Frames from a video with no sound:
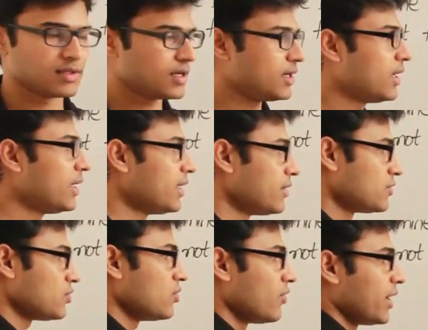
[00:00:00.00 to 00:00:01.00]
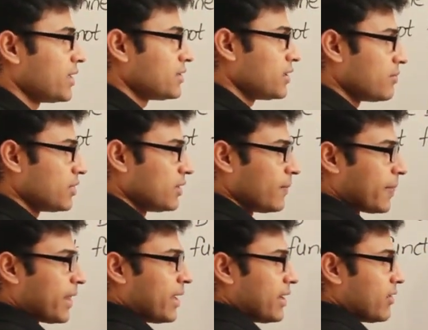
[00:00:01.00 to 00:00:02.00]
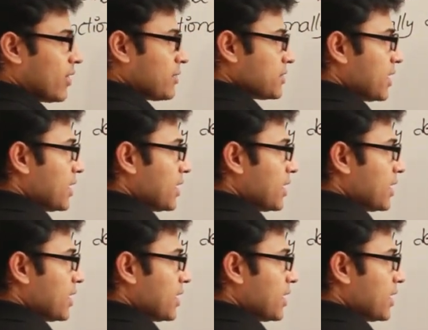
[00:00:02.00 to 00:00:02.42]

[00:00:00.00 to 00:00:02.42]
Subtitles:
right? So for example, if I'm